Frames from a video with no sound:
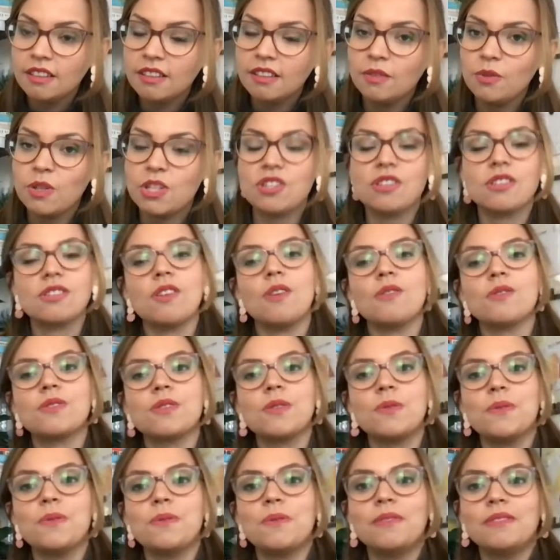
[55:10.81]
which is
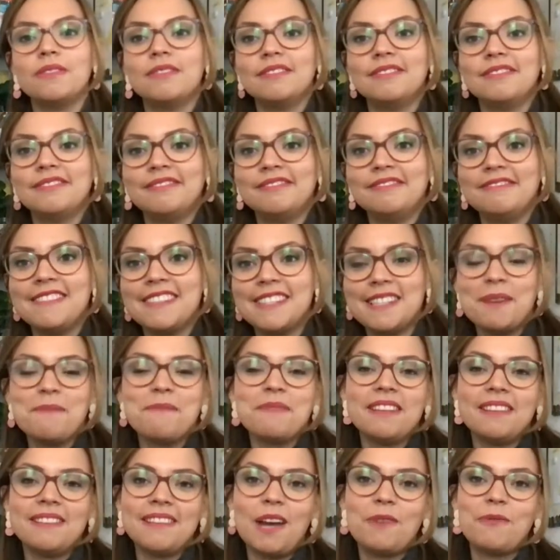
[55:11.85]
also
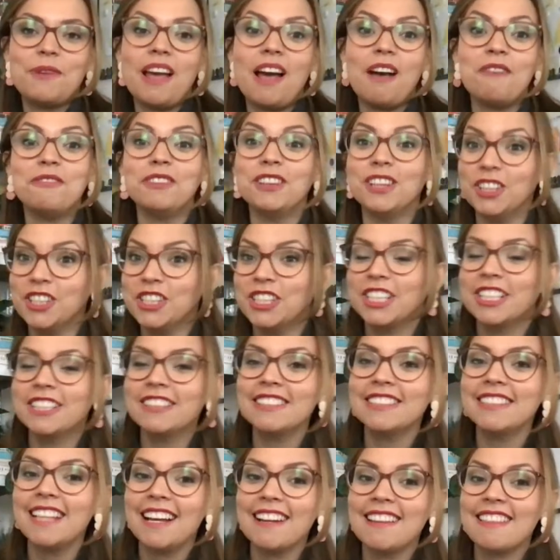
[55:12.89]
something that we have
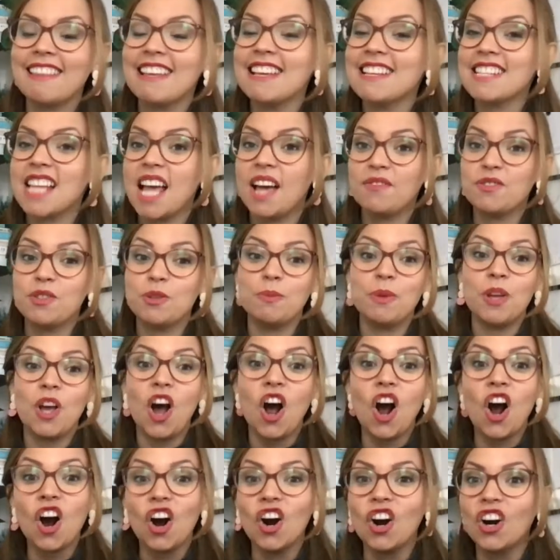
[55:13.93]
learned, that things have to be
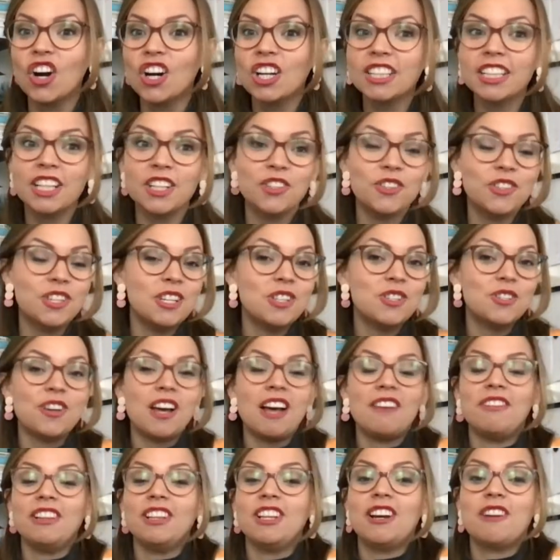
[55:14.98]
hard and you need to
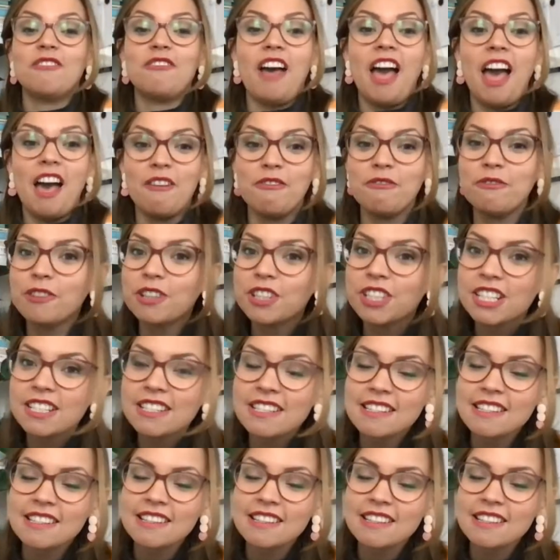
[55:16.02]
have a lot of effort,